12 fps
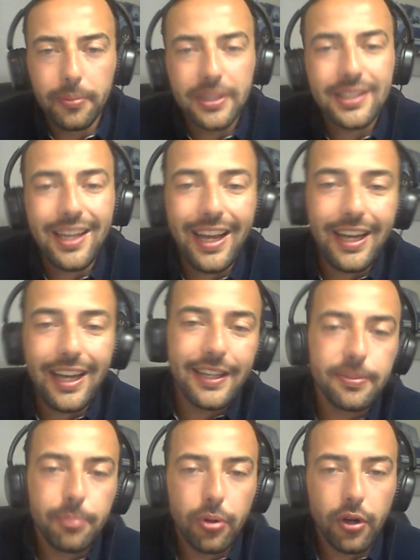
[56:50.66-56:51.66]
On the
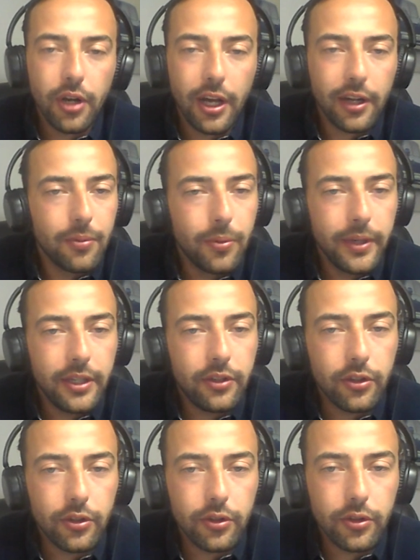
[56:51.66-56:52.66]
Mercedes product, we
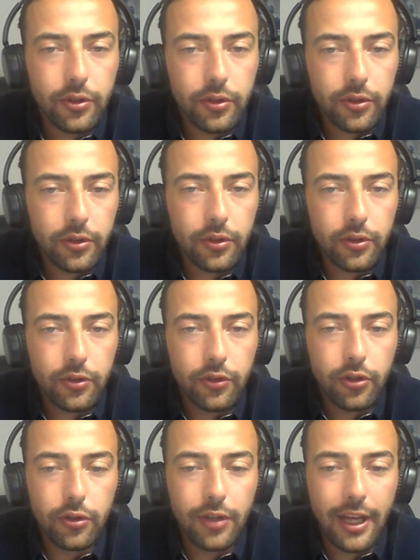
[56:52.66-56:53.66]
do
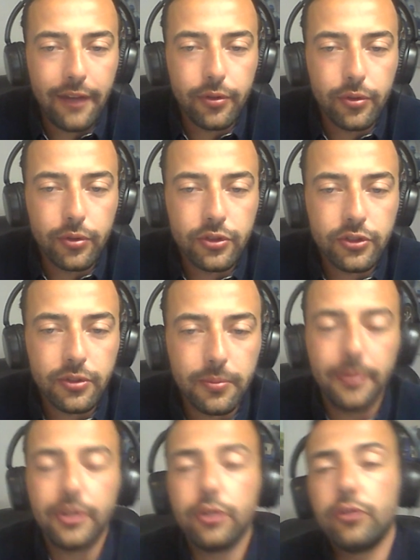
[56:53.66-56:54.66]
two levels.
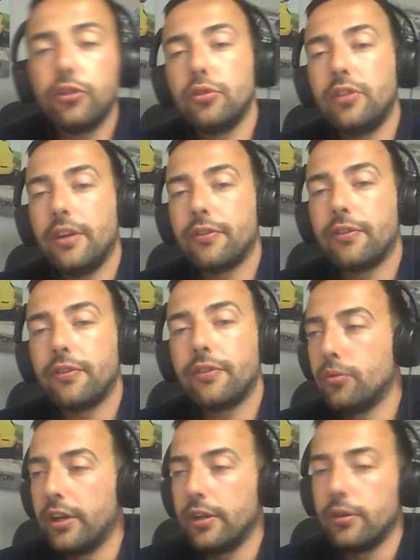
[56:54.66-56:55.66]
Well, we do two different
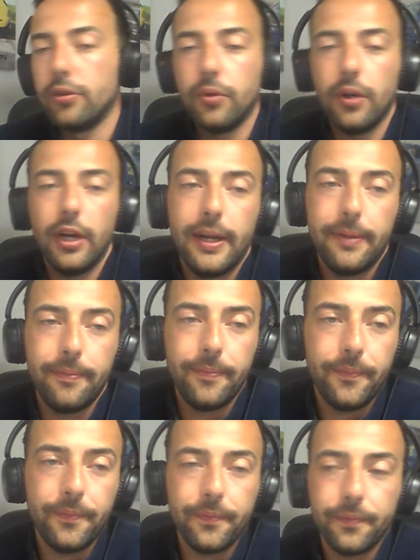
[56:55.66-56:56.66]
real
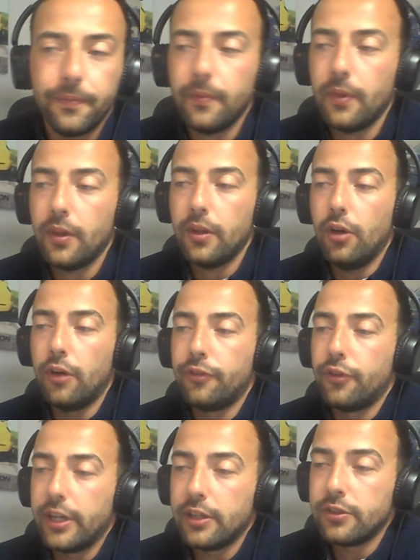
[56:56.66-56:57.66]

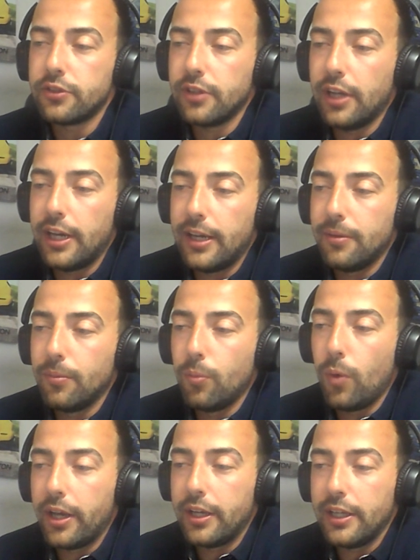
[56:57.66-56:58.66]
offerings.
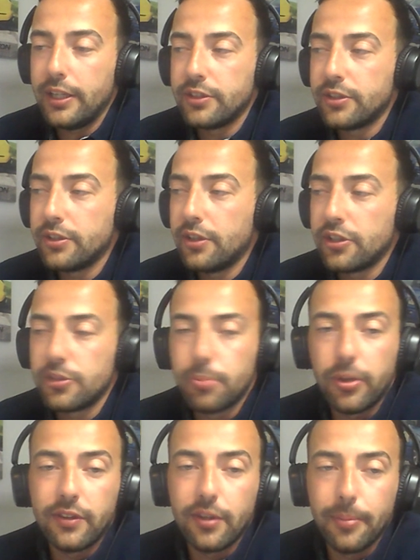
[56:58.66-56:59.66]
One is the
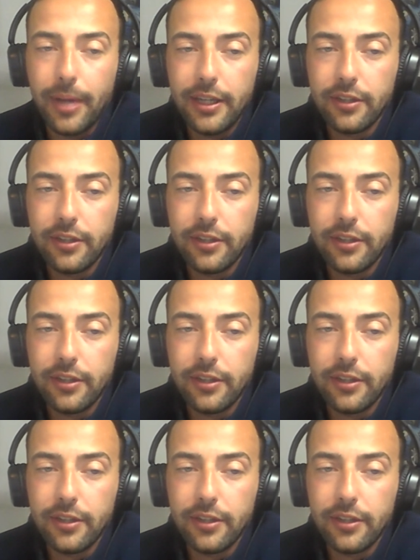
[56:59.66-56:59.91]
Sprinter